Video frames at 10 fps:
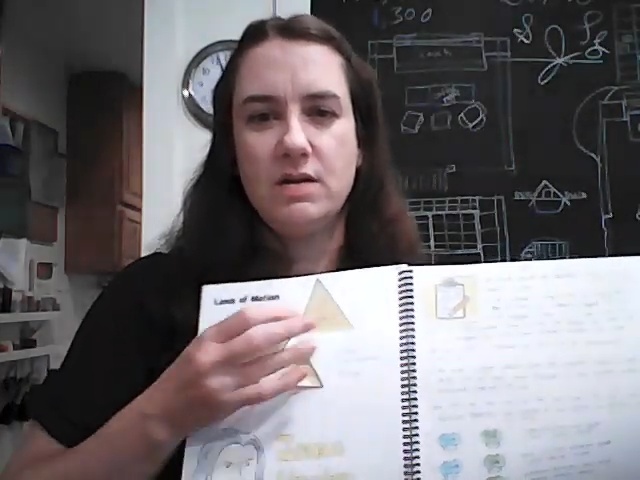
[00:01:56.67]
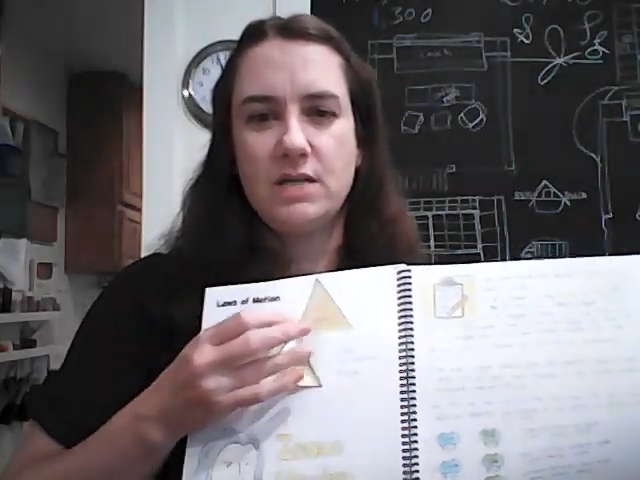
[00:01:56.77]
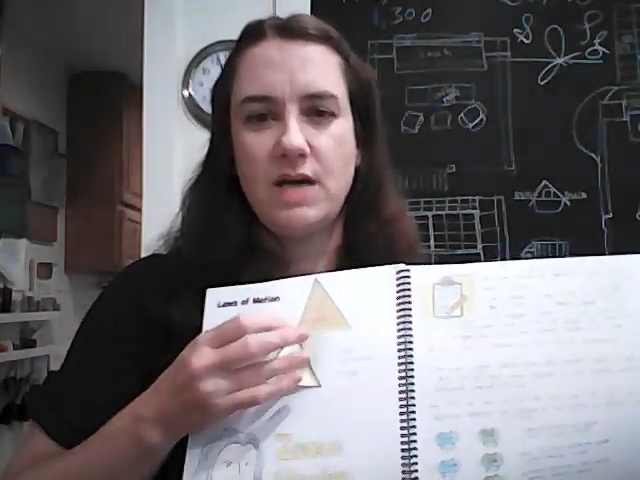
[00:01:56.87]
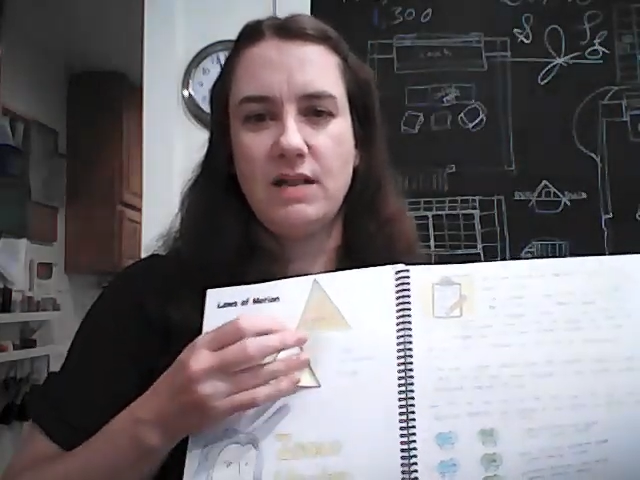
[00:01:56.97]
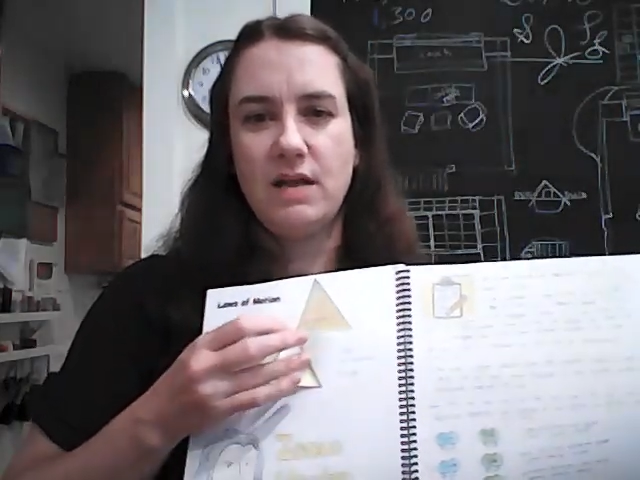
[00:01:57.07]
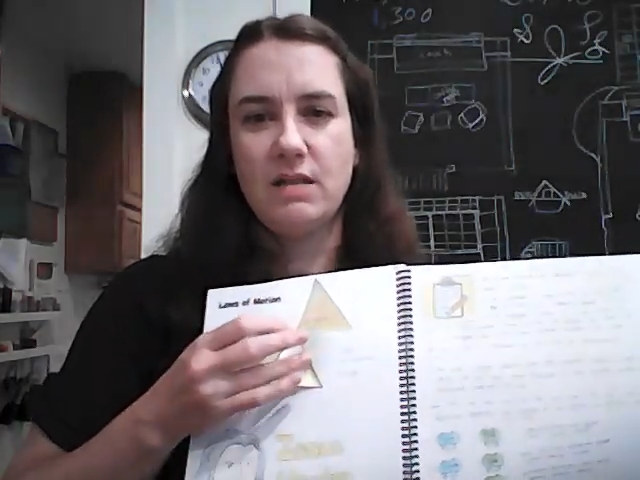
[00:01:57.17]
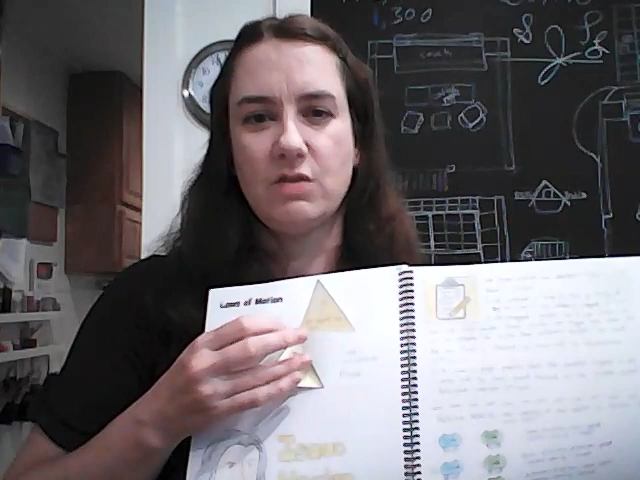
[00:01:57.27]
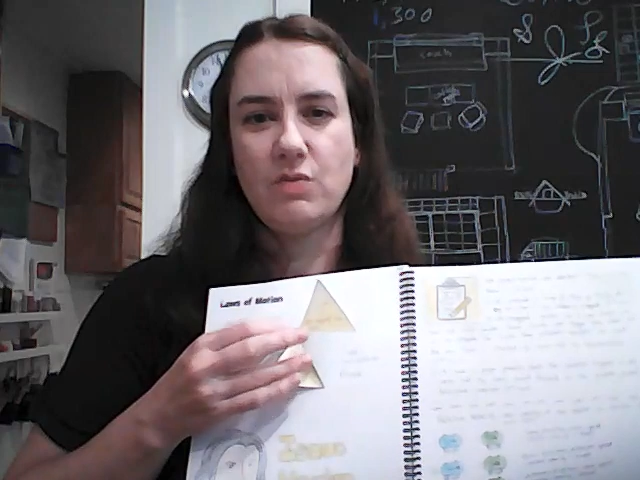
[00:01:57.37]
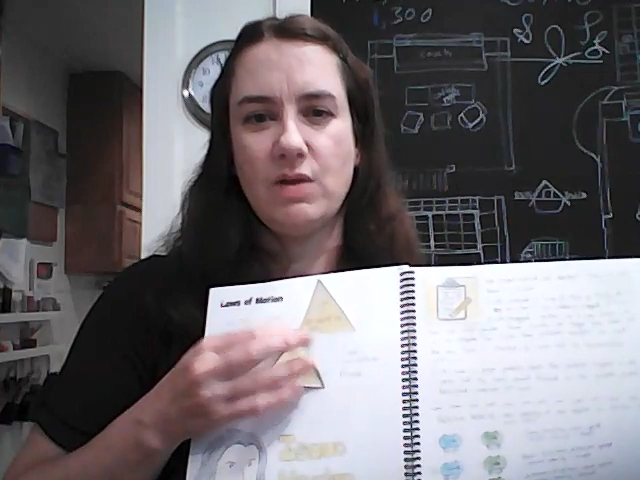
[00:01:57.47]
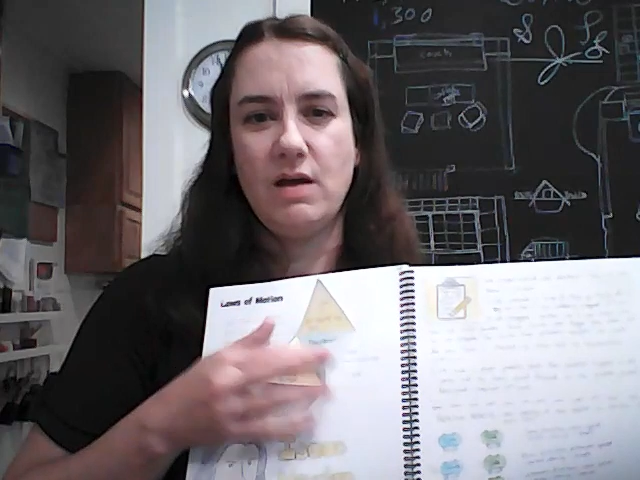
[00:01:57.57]
to highlight the
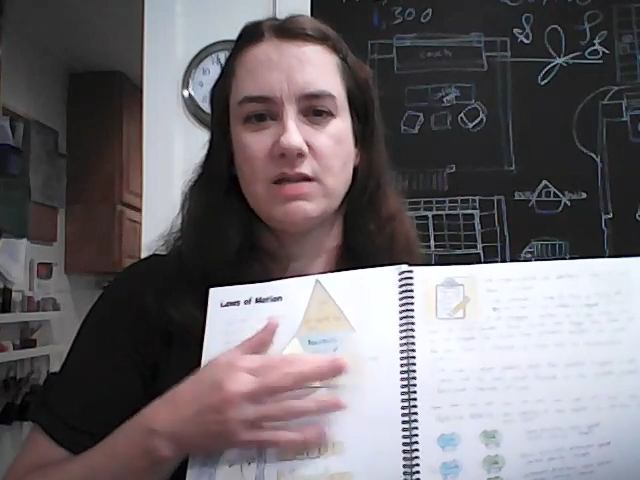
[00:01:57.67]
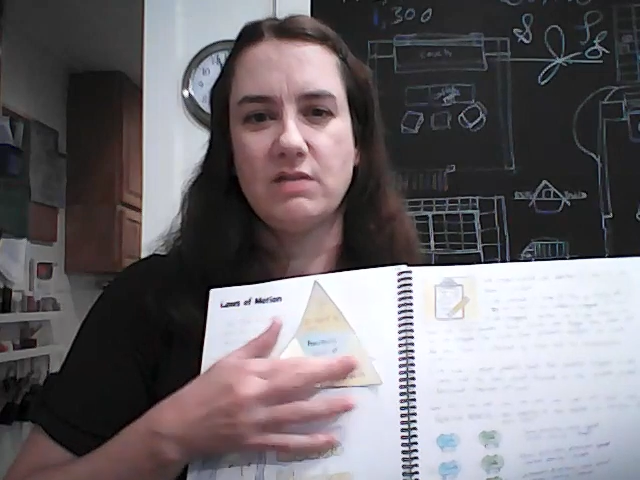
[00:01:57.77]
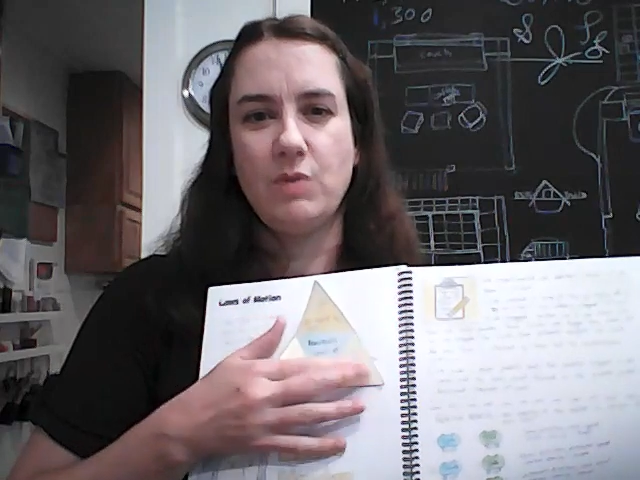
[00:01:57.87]
3 laws of